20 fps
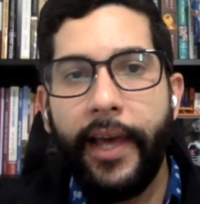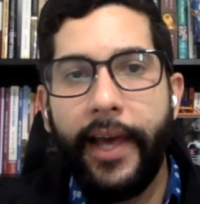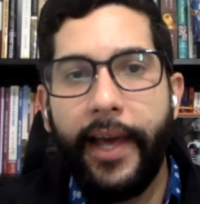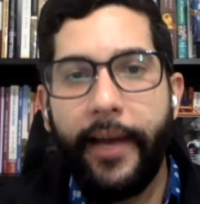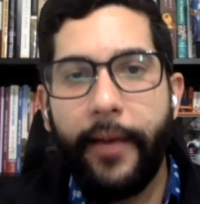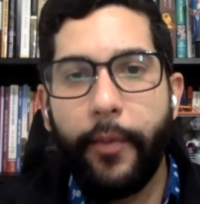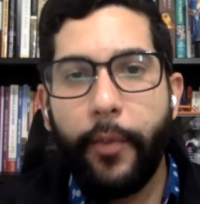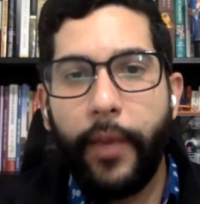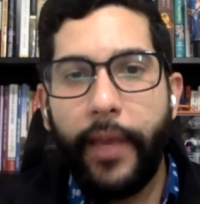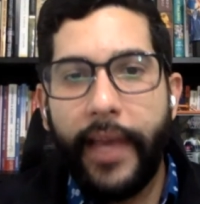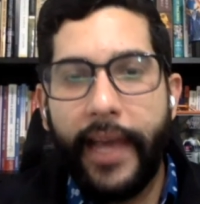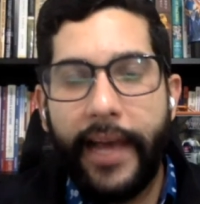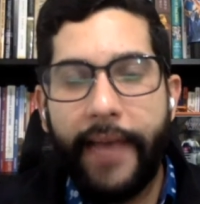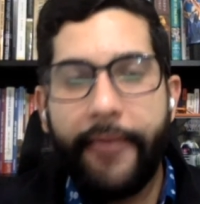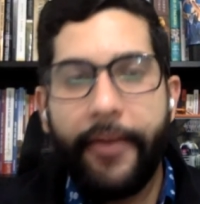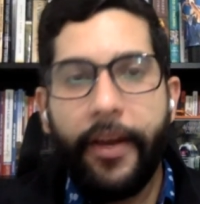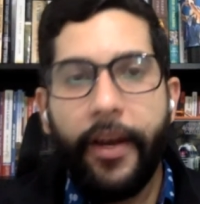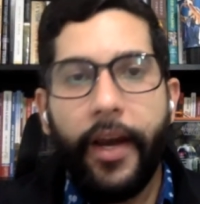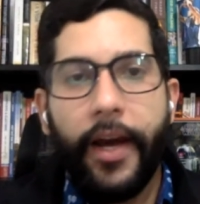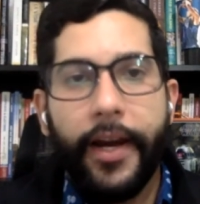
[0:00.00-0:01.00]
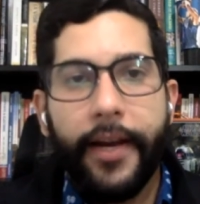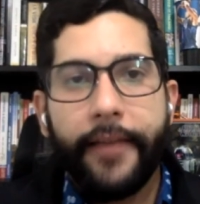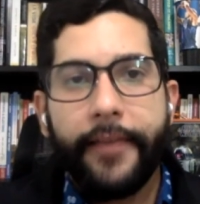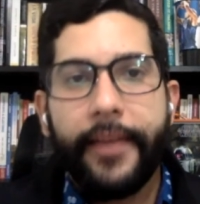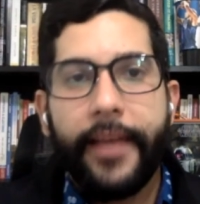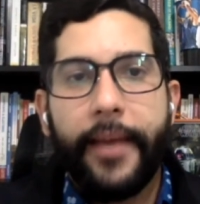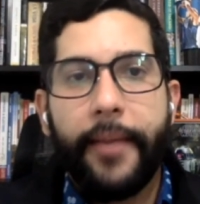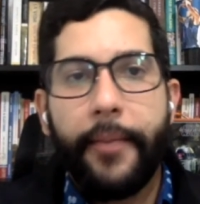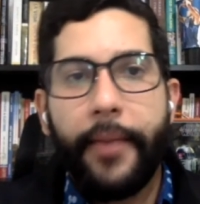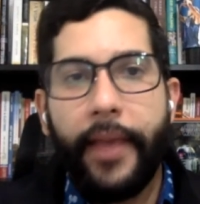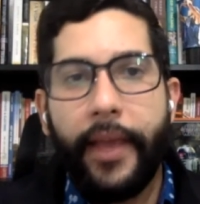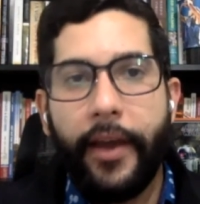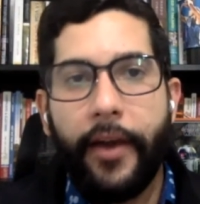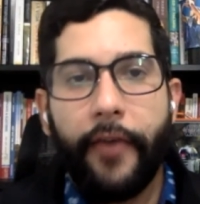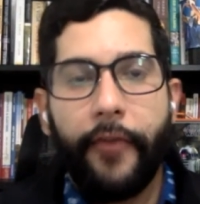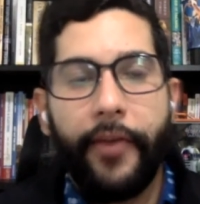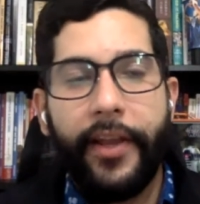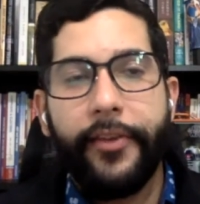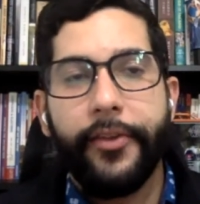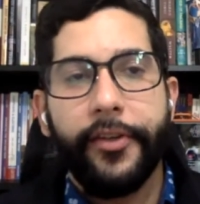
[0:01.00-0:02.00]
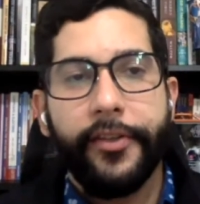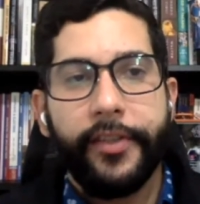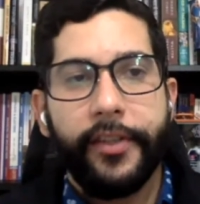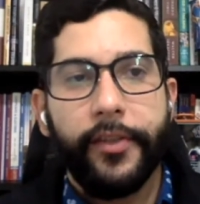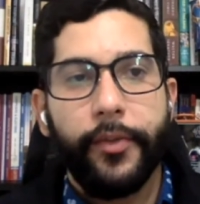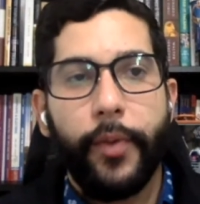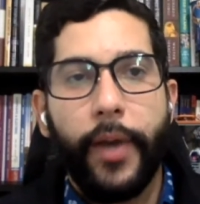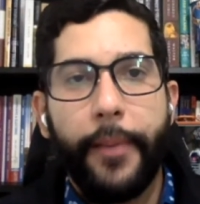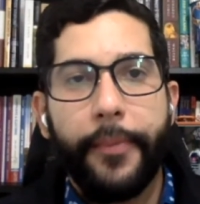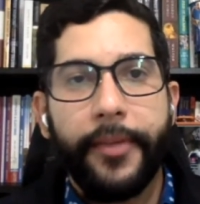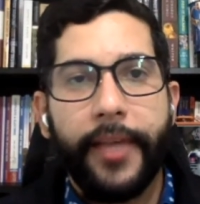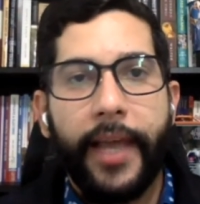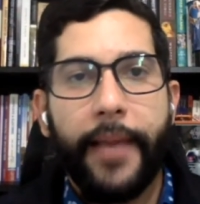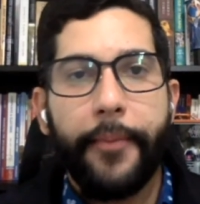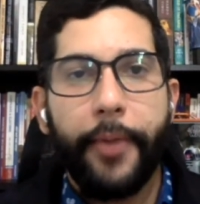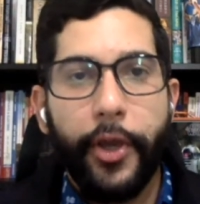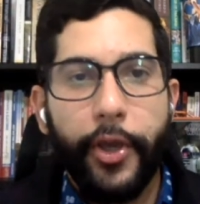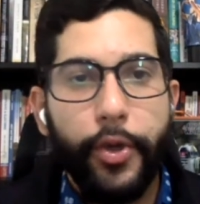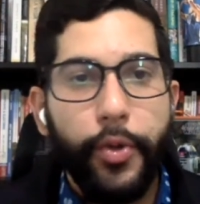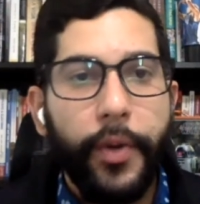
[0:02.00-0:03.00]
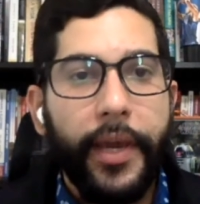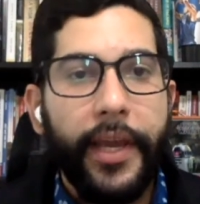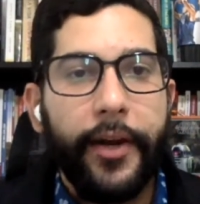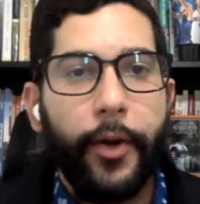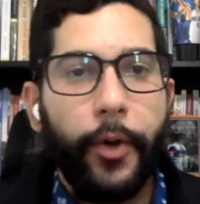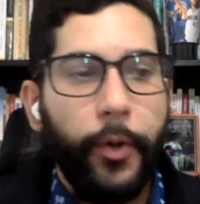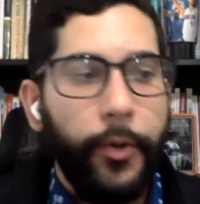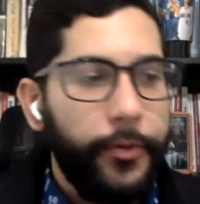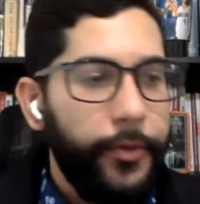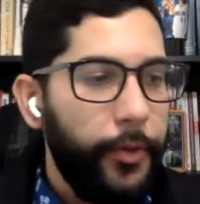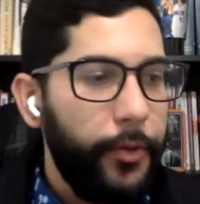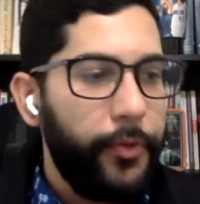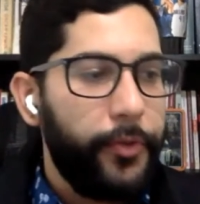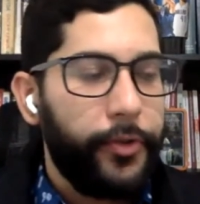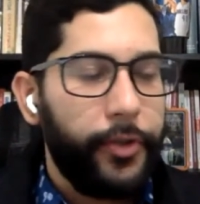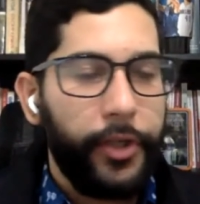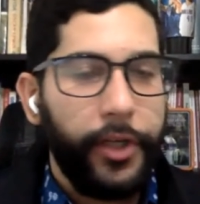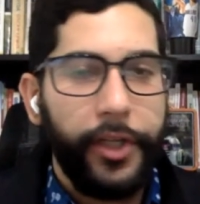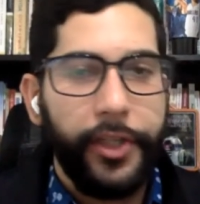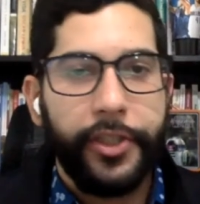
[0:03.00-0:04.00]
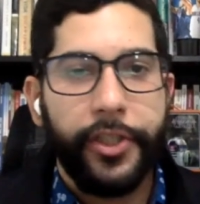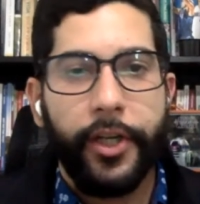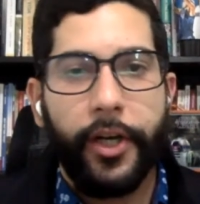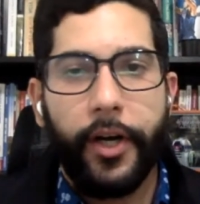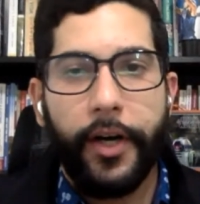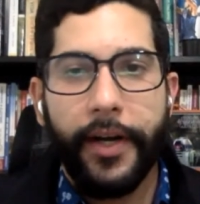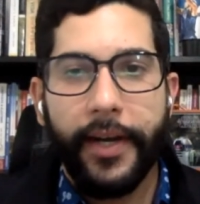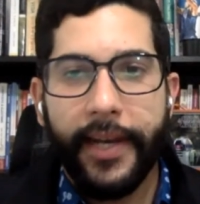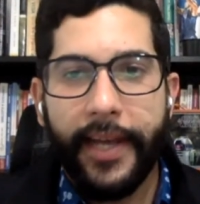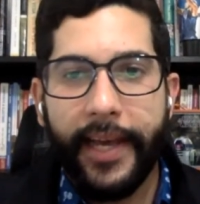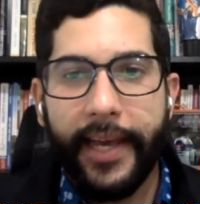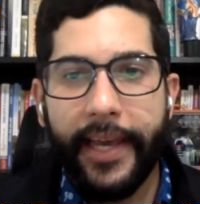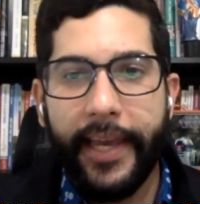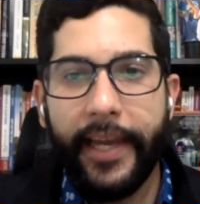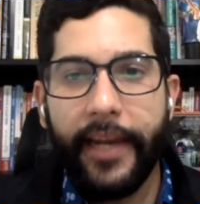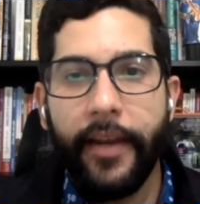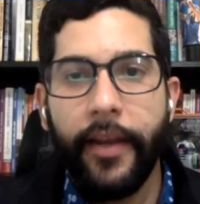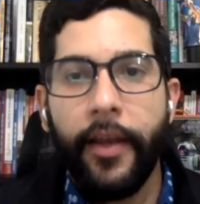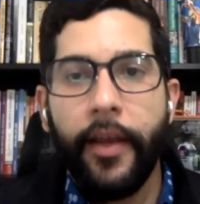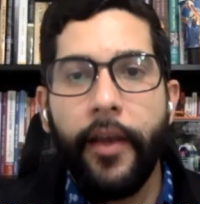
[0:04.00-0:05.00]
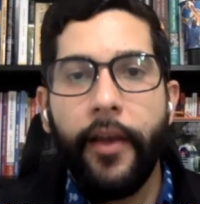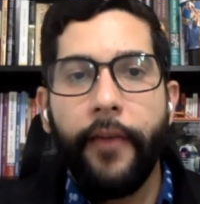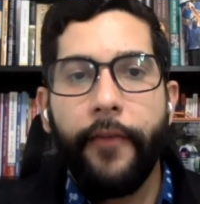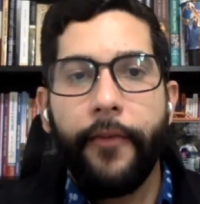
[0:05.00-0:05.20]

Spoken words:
And we have a lot of them in our resources website, but you can also search online